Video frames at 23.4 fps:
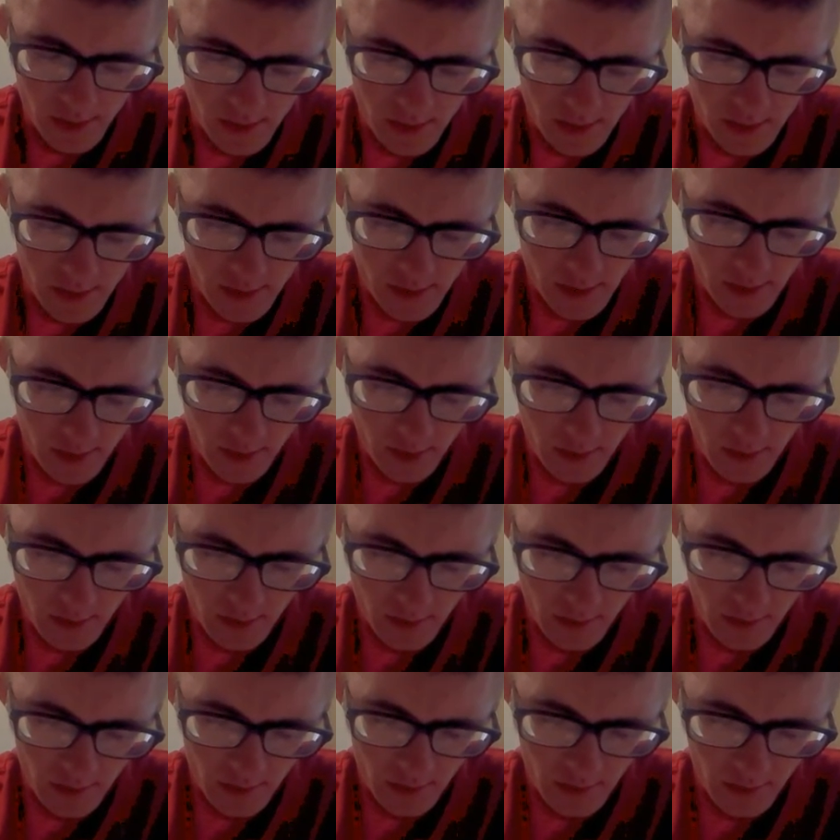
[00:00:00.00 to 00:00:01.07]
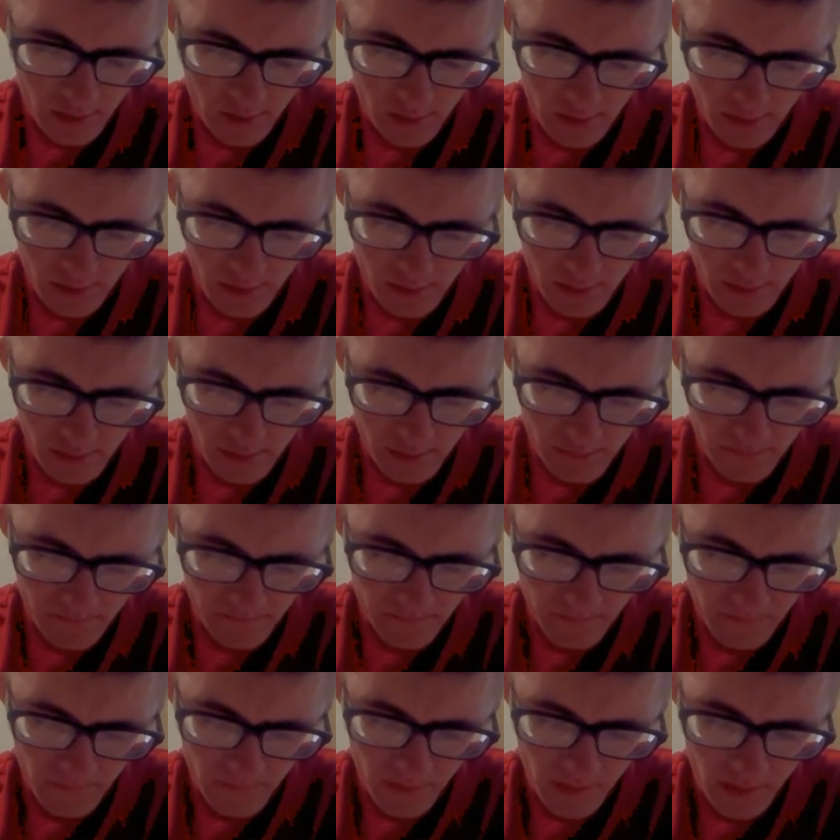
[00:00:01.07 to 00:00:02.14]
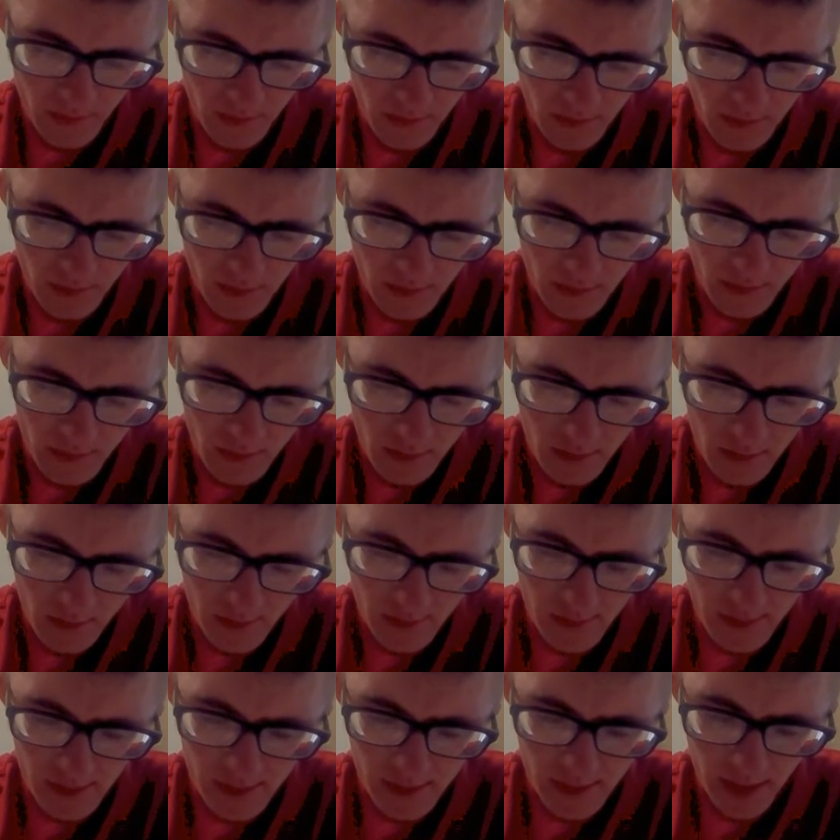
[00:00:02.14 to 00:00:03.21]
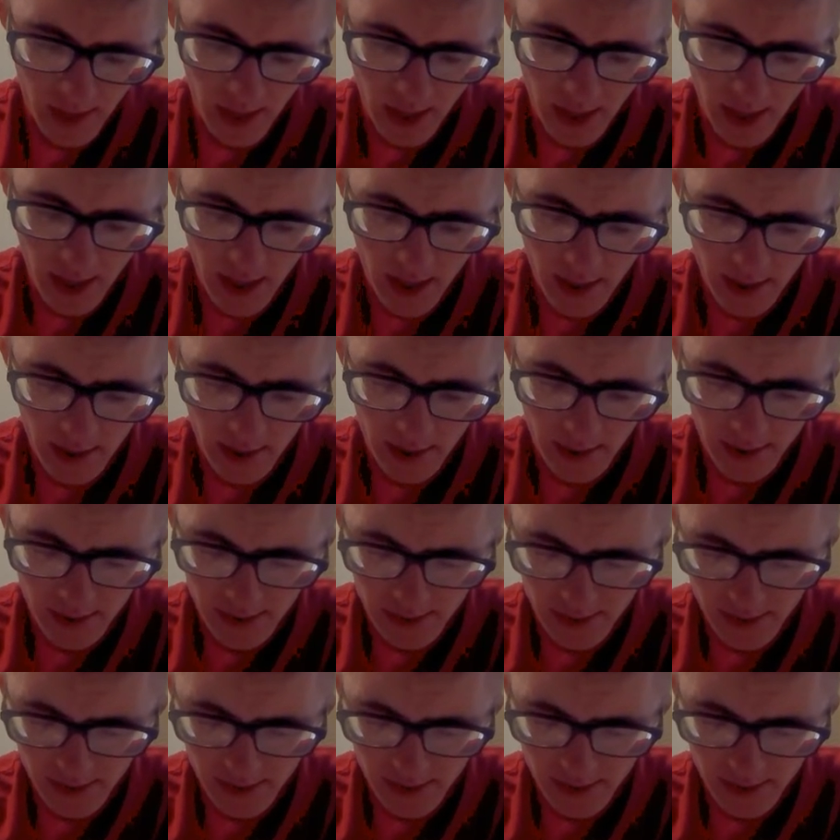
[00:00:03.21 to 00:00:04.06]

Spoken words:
So this can gets